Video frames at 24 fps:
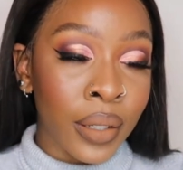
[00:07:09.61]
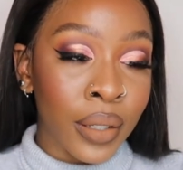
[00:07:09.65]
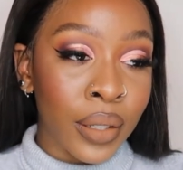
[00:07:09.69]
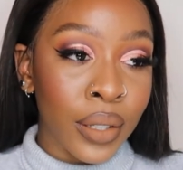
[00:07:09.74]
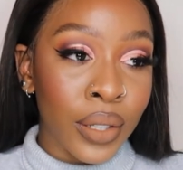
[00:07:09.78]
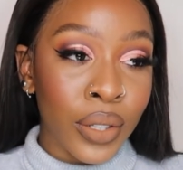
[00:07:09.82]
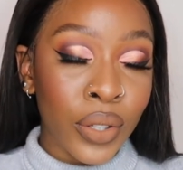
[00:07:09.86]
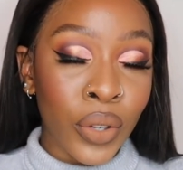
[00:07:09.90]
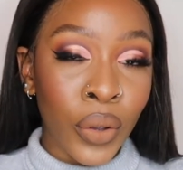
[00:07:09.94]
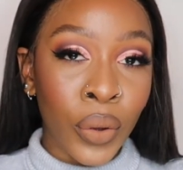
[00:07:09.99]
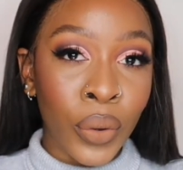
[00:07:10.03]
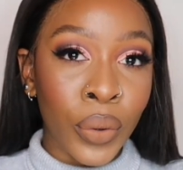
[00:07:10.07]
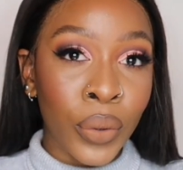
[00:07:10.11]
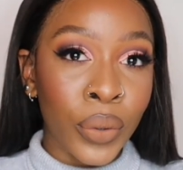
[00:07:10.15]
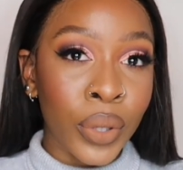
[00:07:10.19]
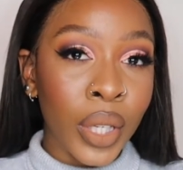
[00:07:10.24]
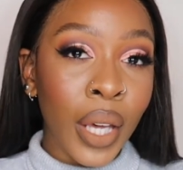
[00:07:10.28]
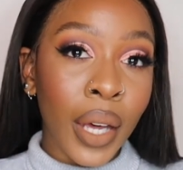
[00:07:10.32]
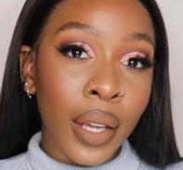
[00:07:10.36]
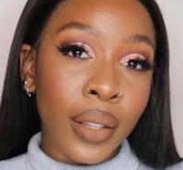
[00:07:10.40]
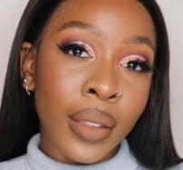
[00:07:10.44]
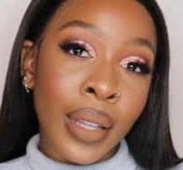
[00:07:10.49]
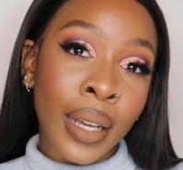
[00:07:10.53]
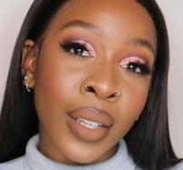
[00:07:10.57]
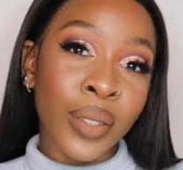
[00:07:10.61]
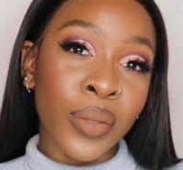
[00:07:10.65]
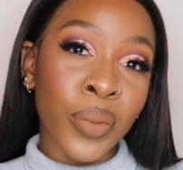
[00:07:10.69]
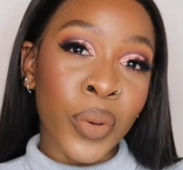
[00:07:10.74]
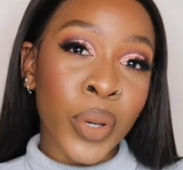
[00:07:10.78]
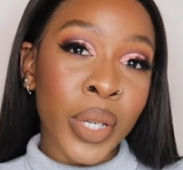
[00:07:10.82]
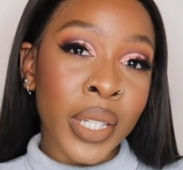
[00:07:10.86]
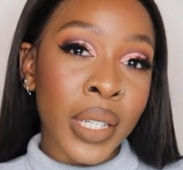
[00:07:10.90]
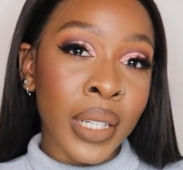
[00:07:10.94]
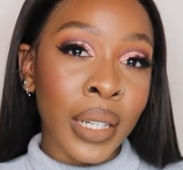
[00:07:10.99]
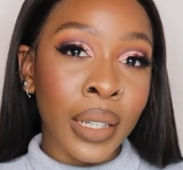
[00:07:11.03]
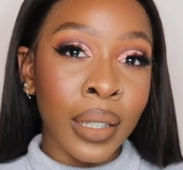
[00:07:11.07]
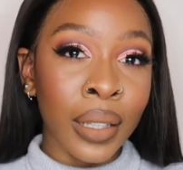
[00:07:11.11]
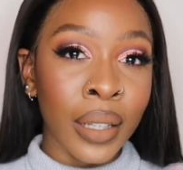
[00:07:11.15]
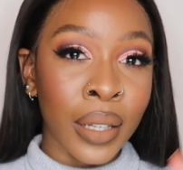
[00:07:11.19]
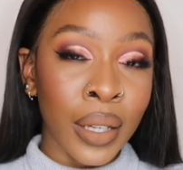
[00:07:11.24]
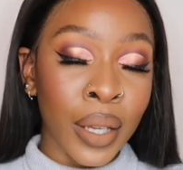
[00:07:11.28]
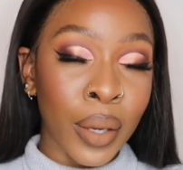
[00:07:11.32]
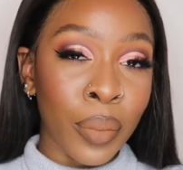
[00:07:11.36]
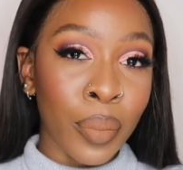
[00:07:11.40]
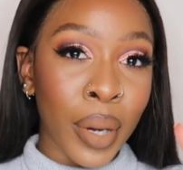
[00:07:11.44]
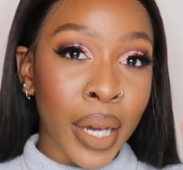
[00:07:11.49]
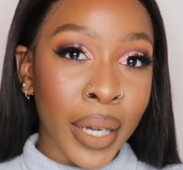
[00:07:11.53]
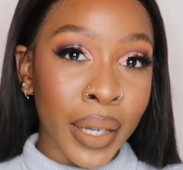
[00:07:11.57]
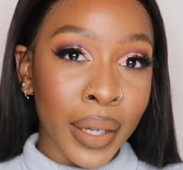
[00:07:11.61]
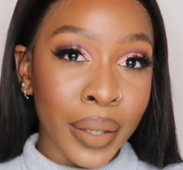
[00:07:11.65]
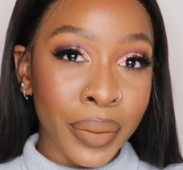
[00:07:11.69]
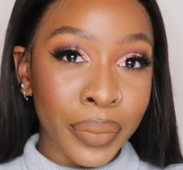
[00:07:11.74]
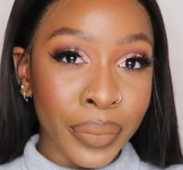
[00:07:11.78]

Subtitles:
So yeah, thanks for watching. Bye.